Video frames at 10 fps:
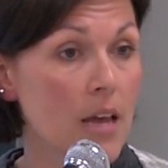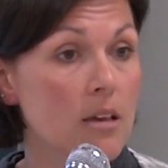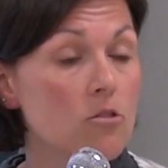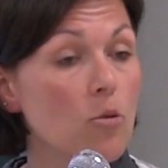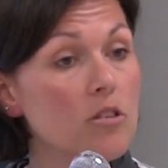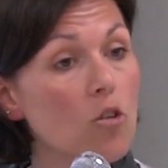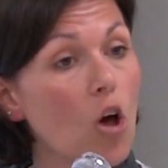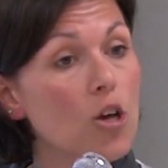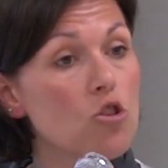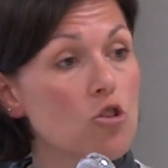So as
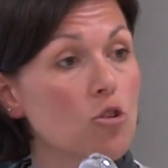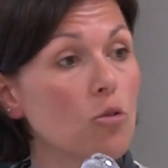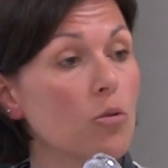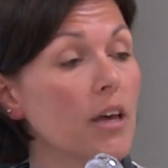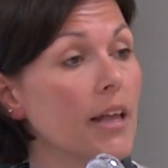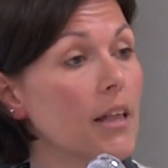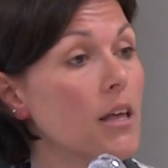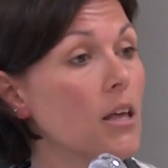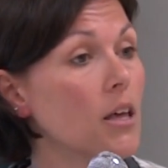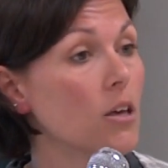long as you
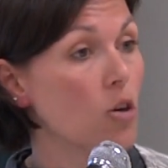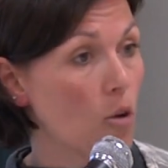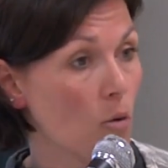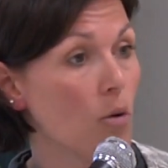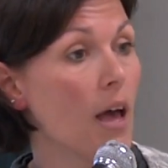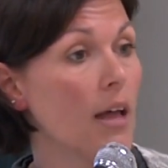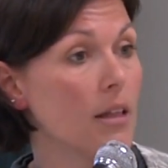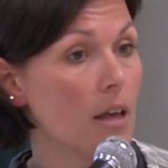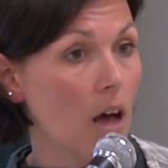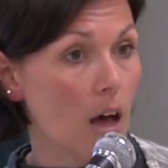go
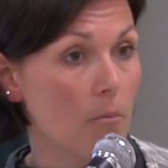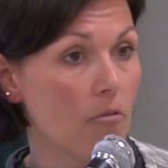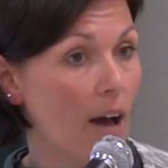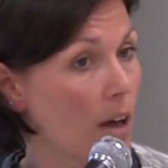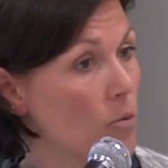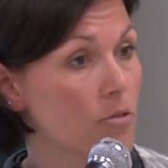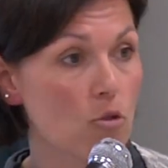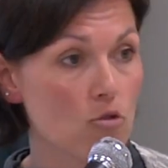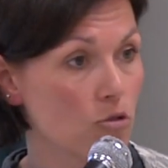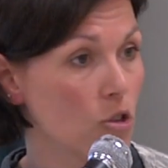and file with
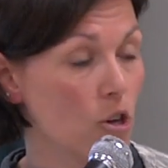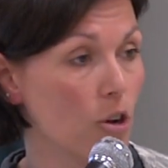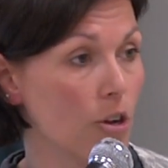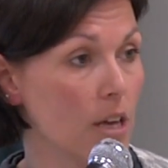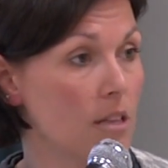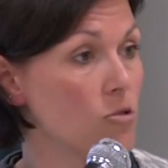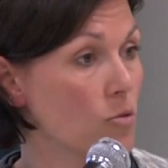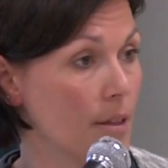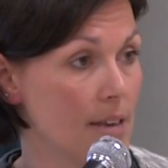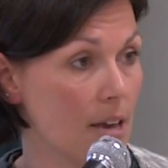Social Security
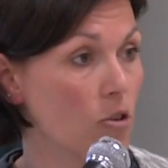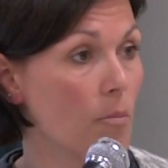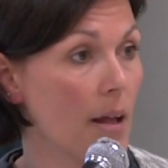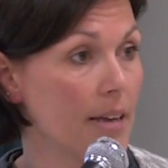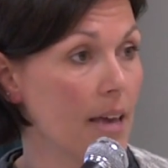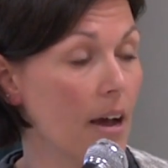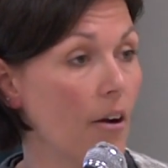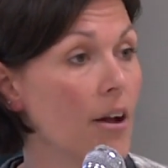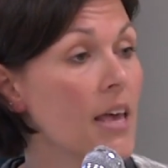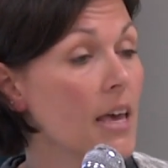to take your
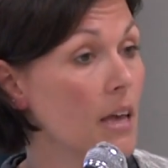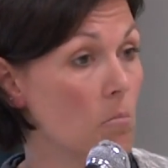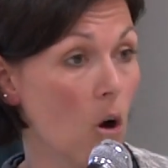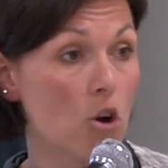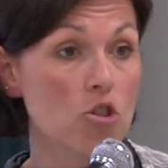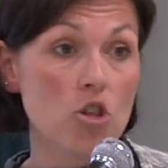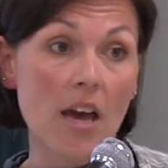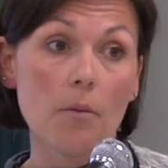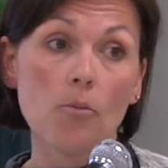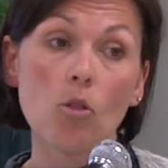Medicare in March,
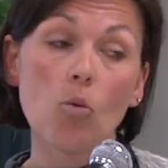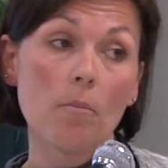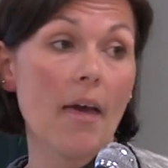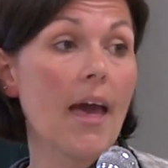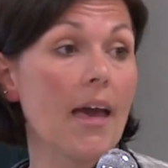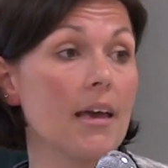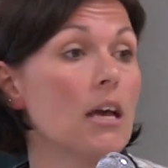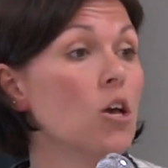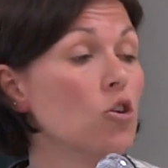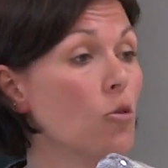April, or May,
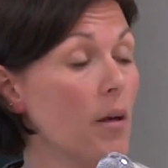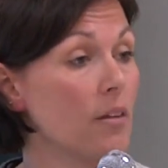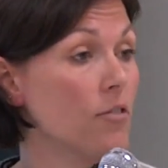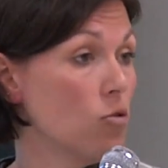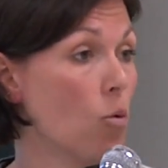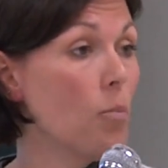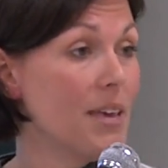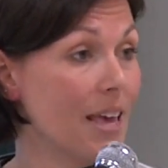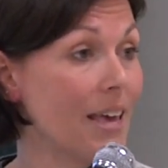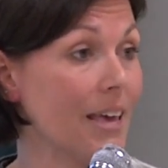your benefits will
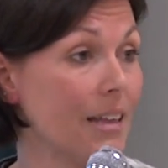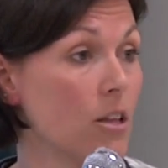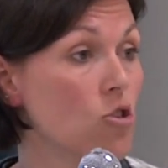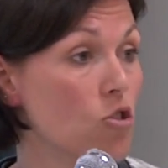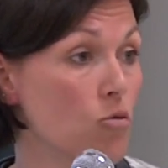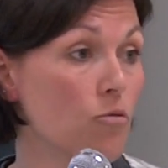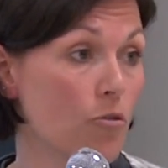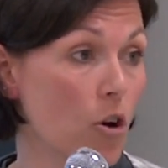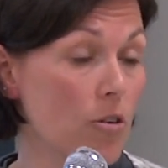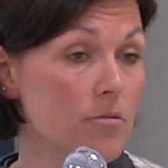begin June
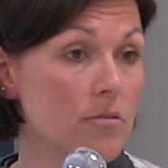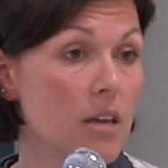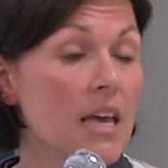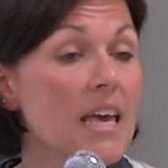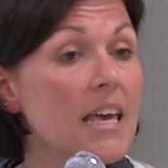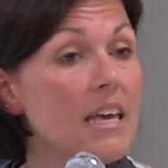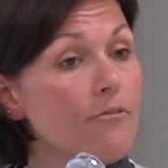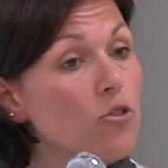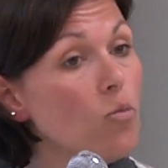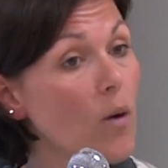1st.
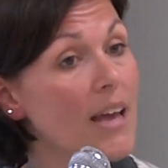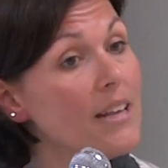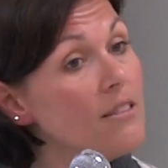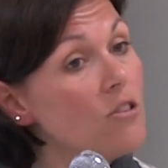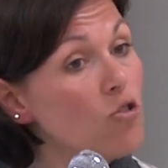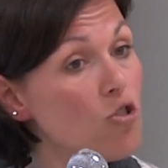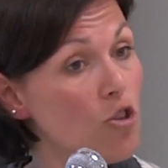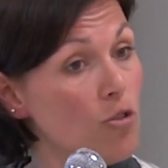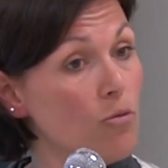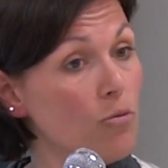If you wait until
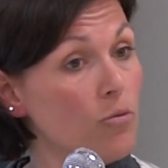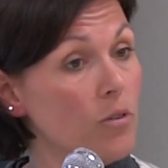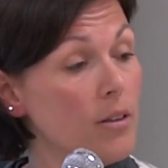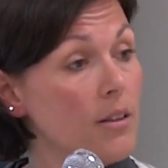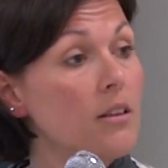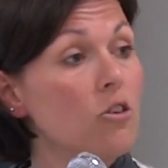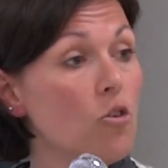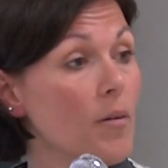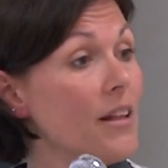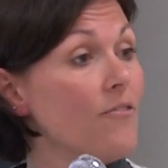June,
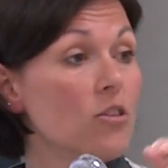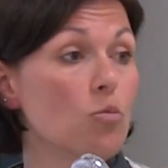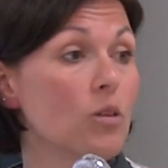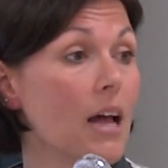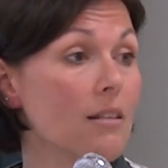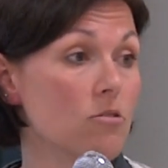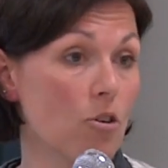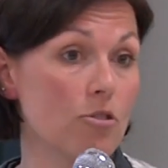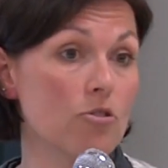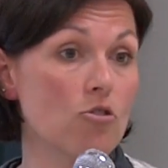your benefits will not
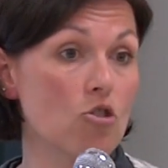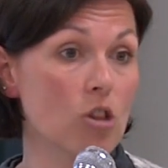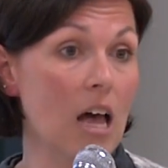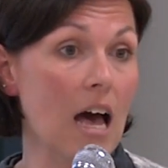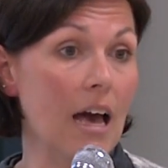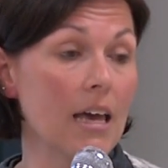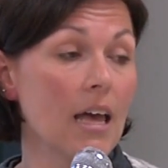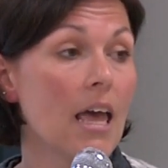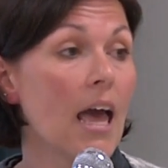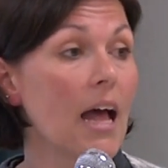start until July.
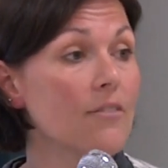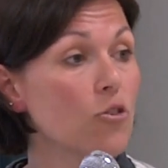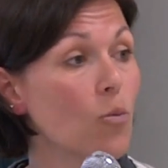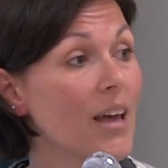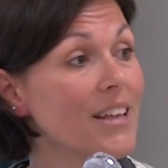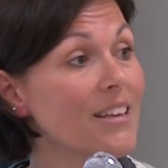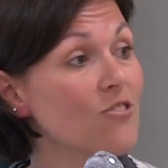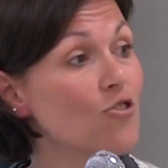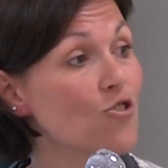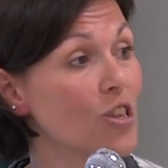And if you wait
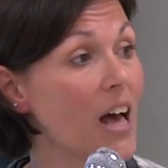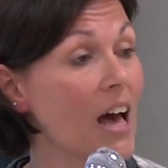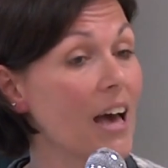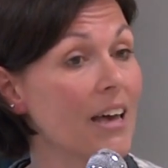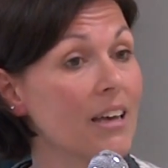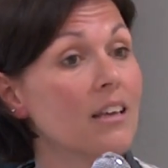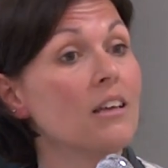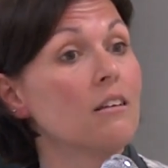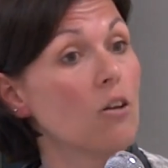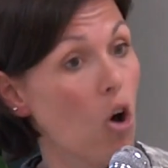until July,
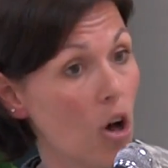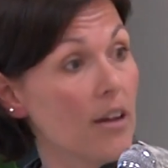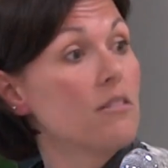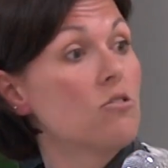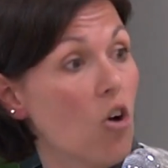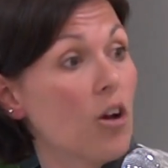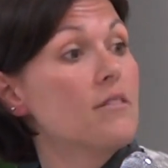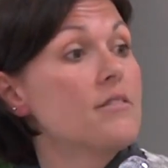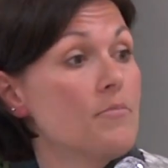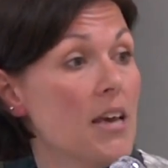August,
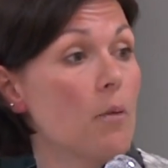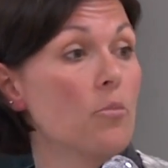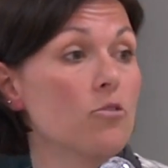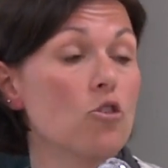September.